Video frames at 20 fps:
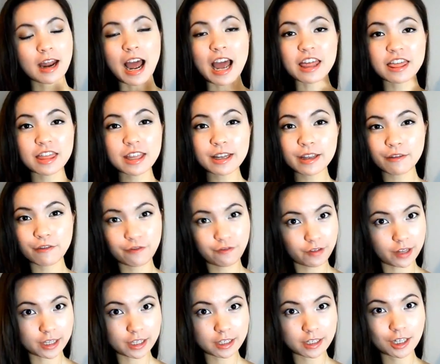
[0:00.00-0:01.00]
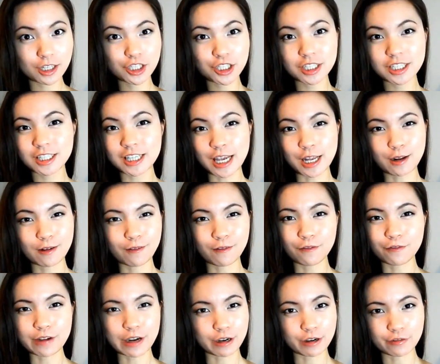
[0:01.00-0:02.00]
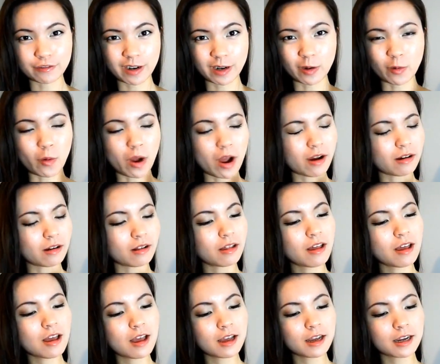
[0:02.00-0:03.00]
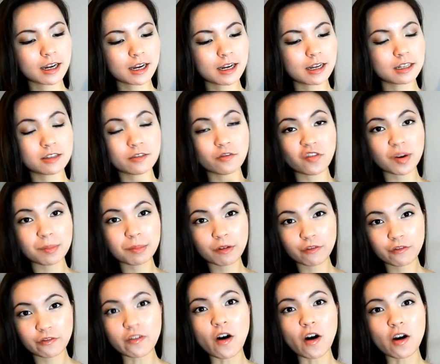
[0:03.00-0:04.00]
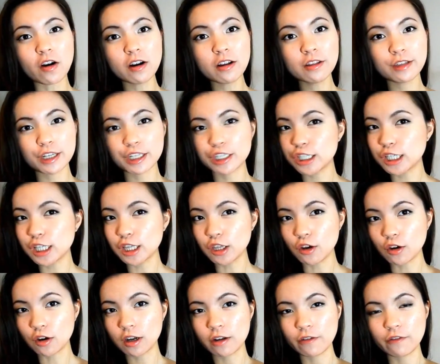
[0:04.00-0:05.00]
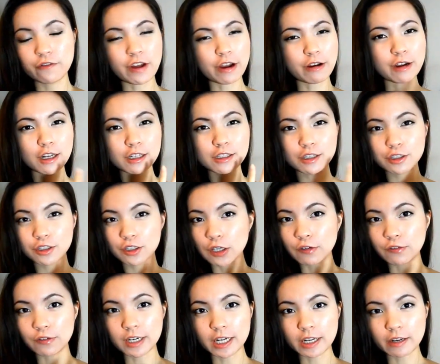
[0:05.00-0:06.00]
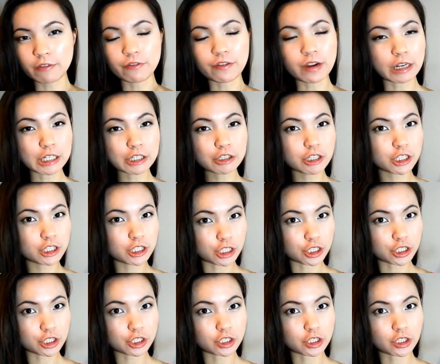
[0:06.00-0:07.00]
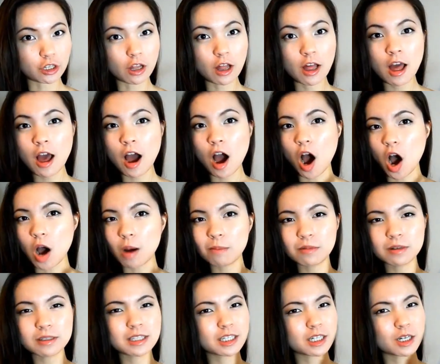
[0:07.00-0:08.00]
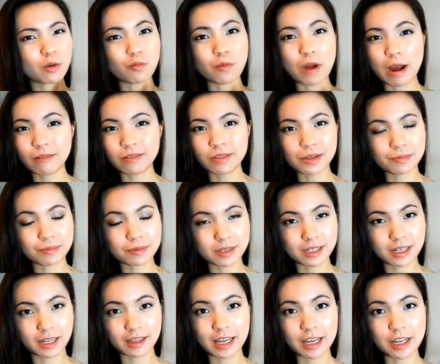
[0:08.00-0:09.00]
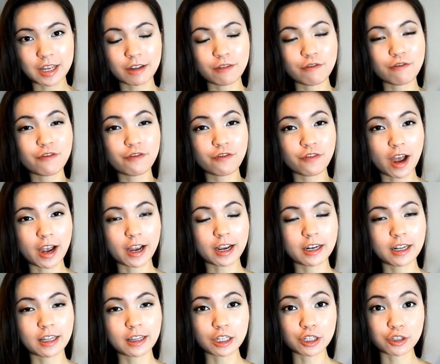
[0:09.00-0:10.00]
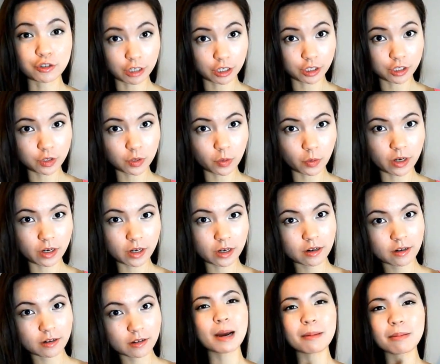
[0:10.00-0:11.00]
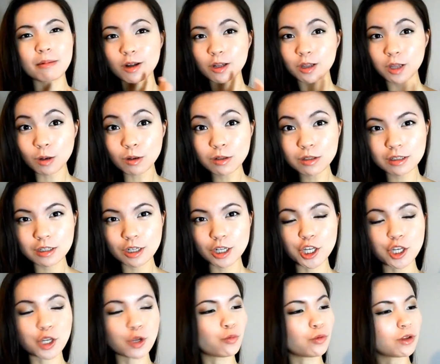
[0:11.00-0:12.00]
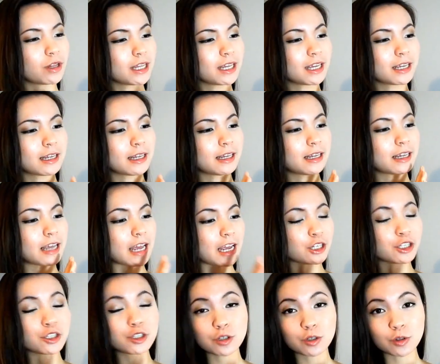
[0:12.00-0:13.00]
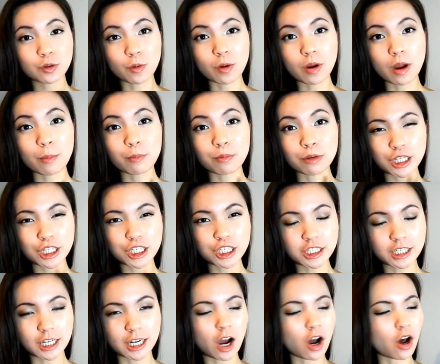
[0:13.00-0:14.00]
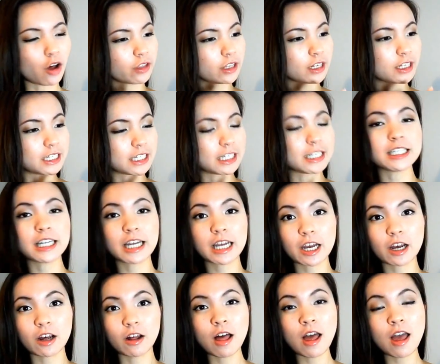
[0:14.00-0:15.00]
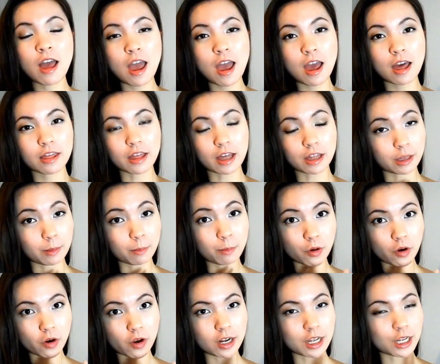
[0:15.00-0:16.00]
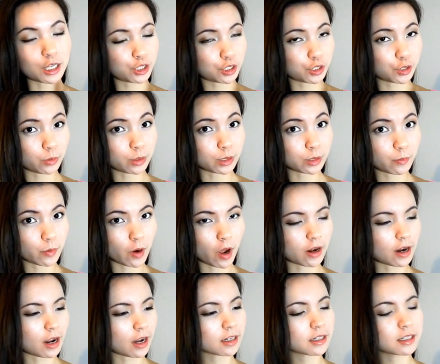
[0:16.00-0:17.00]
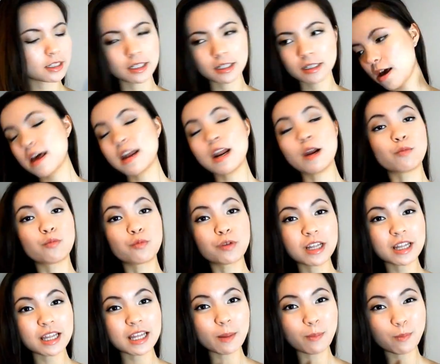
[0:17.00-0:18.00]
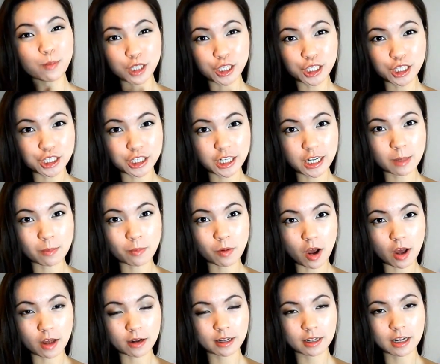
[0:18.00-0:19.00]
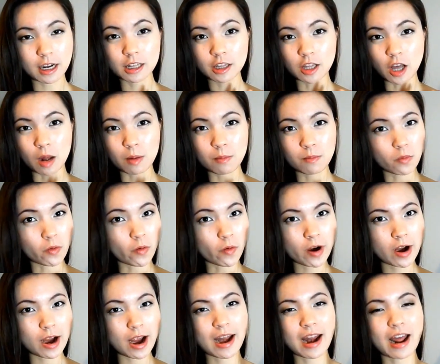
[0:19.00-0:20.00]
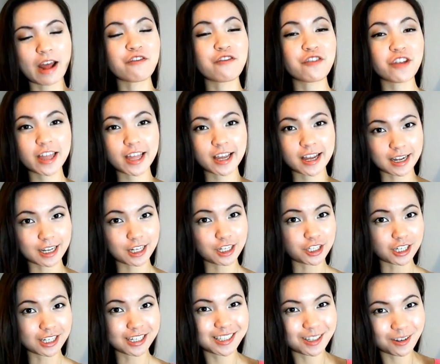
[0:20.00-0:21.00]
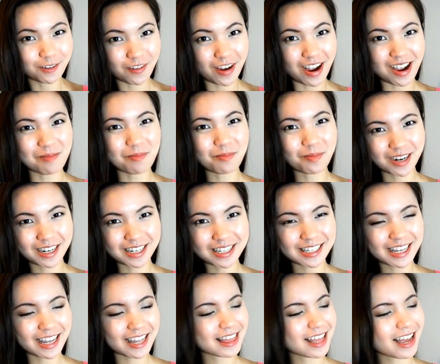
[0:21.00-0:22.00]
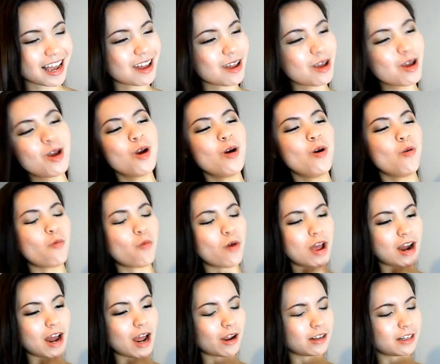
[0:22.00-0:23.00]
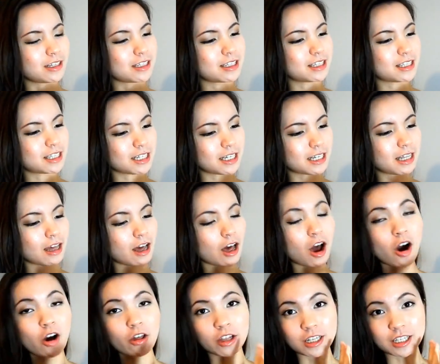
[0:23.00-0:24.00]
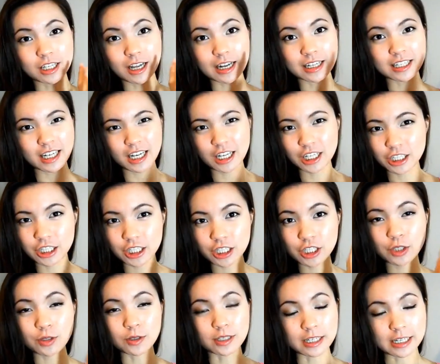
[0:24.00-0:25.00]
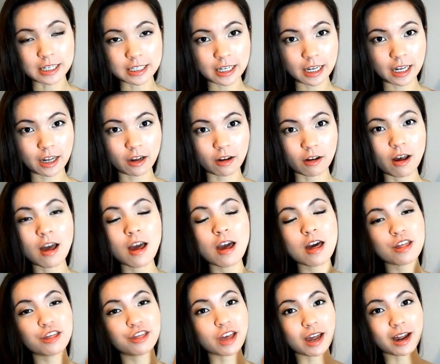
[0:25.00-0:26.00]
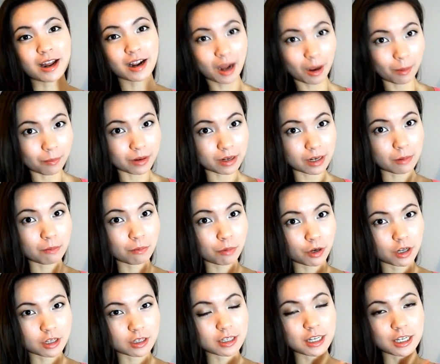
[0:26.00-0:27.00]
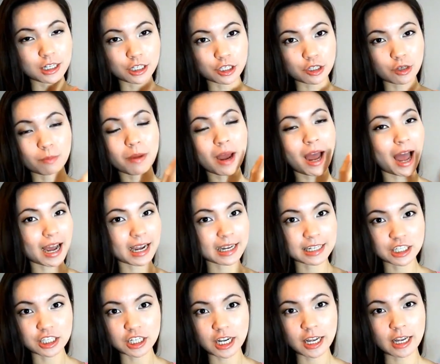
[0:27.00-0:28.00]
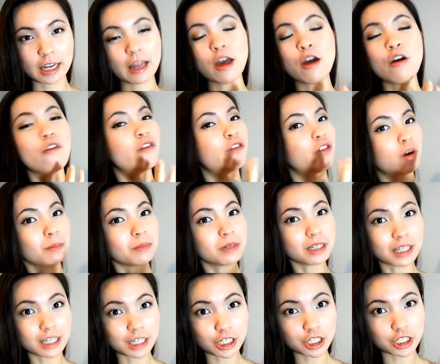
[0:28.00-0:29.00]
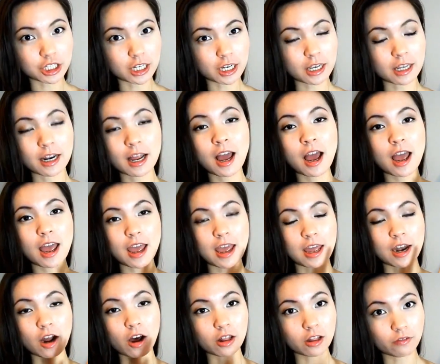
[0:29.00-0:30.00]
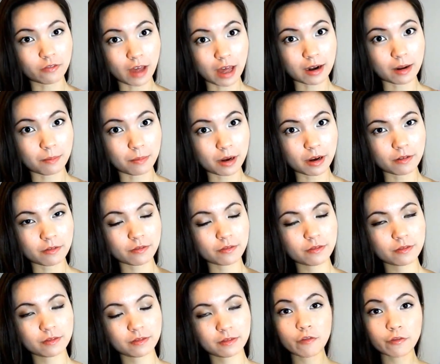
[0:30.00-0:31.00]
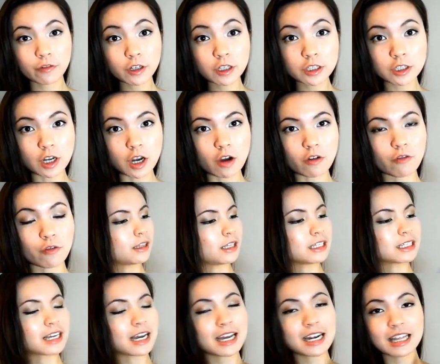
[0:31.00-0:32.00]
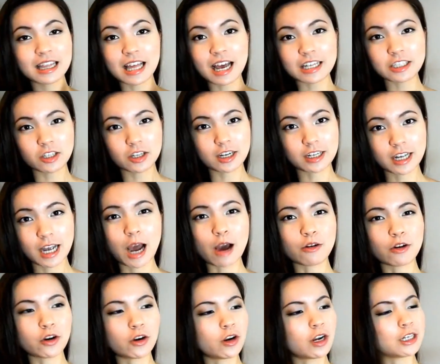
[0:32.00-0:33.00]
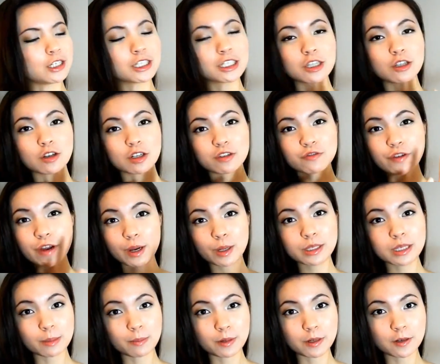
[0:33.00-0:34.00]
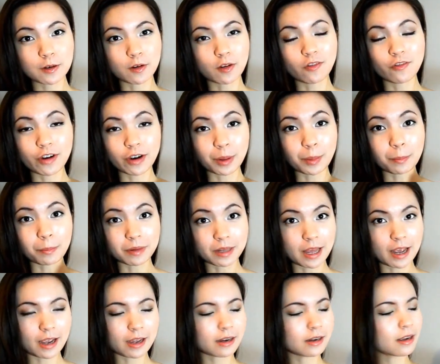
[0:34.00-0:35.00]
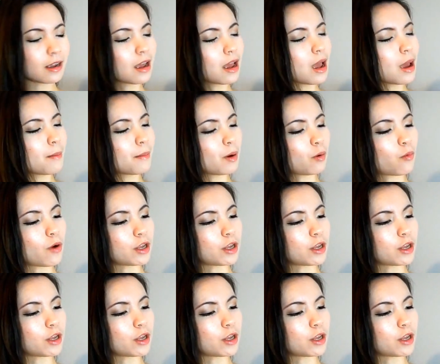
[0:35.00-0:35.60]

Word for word: It, I think it fits Shiseido very, very well because from afar they just look very conservative, very traditional, almost like a round lipstick that you can find in the drugstore. But up close, you really gain to appreciate all the detail that they put into this product. And I really appreciate a product a lot more and I feel like I can justify a price like that when I see all the attention to detail that a company puts into packaging, formulation, and all of that above. So first off, this kind of lies on a counter. It just looks very typical, very bland.